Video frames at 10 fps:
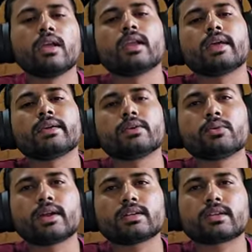Like, you
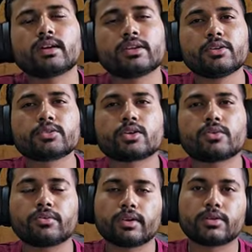get a new
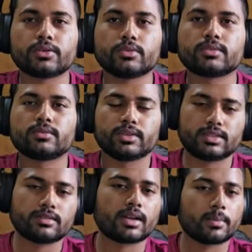software to use, which
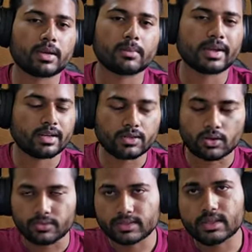is RapidMiner,
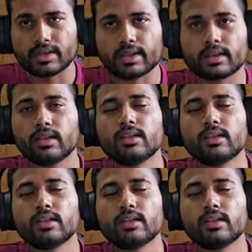obviously, again.